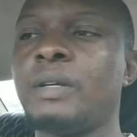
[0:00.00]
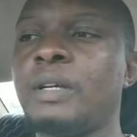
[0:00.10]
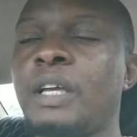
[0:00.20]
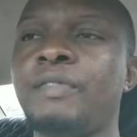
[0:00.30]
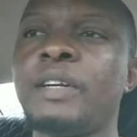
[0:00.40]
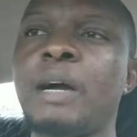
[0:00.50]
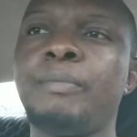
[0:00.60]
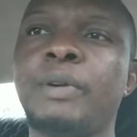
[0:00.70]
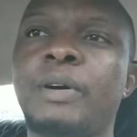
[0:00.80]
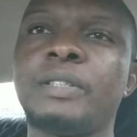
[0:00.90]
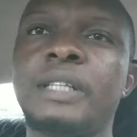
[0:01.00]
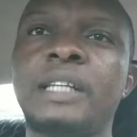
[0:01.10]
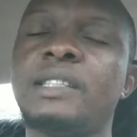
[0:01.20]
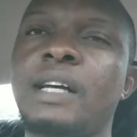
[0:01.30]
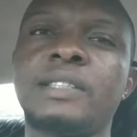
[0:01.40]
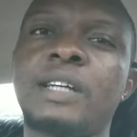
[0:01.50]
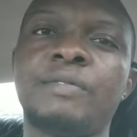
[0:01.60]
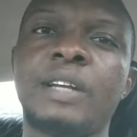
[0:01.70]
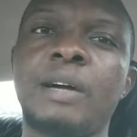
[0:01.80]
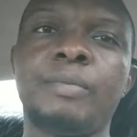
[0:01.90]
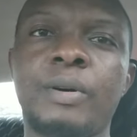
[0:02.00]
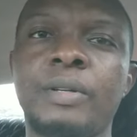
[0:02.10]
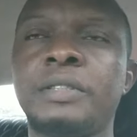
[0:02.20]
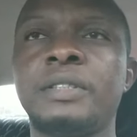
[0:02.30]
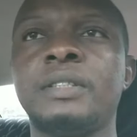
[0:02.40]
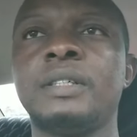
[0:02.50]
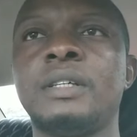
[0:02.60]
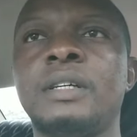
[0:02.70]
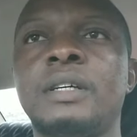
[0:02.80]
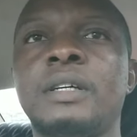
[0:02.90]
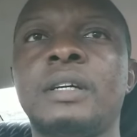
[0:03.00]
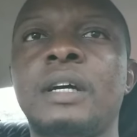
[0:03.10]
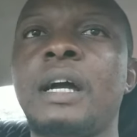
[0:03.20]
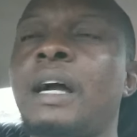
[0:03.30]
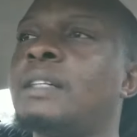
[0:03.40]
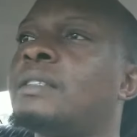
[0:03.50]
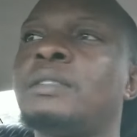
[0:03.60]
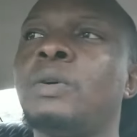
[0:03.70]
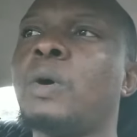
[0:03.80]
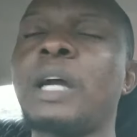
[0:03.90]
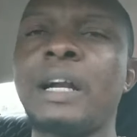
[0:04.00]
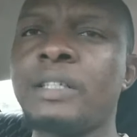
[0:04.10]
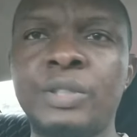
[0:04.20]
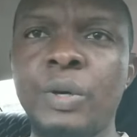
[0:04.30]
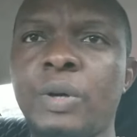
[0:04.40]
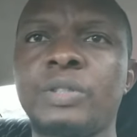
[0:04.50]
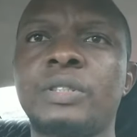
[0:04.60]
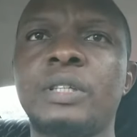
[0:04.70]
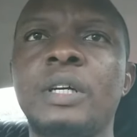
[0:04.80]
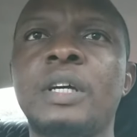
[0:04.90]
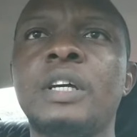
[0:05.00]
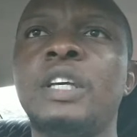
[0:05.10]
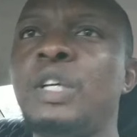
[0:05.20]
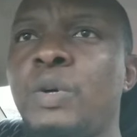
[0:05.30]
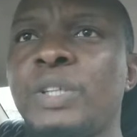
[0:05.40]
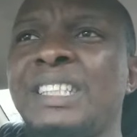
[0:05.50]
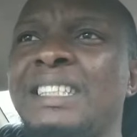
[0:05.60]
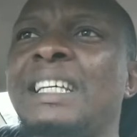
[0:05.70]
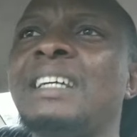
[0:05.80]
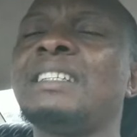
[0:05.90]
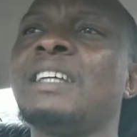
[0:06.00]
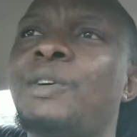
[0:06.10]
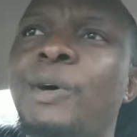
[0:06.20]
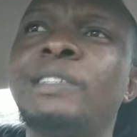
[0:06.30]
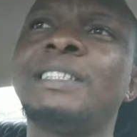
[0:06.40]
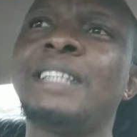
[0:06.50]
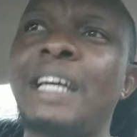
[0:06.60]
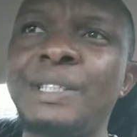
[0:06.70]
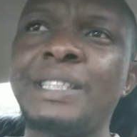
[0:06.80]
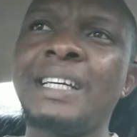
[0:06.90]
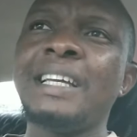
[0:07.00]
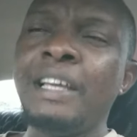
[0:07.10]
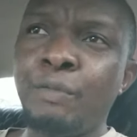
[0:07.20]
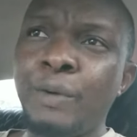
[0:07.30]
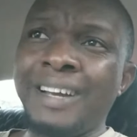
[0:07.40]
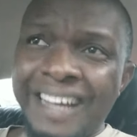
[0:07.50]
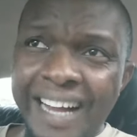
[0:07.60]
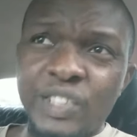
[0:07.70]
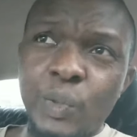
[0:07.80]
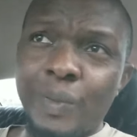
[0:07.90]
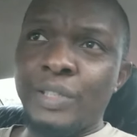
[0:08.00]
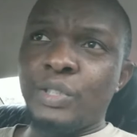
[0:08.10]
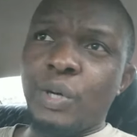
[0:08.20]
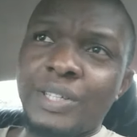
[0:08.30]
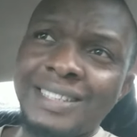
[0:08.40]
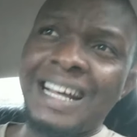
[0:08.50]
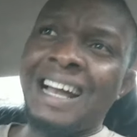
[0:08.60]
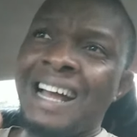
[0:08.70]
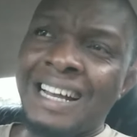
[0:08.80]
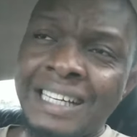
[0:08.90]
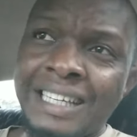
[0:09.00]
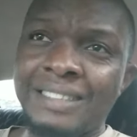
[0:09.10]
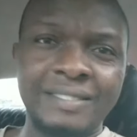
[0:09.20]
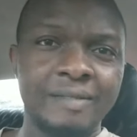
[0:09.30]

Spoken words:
Even abroad. Nigerians travel abroad and go carry drugs. You go see, say, the country tell you, say, if we catch you with drugs, now hanging,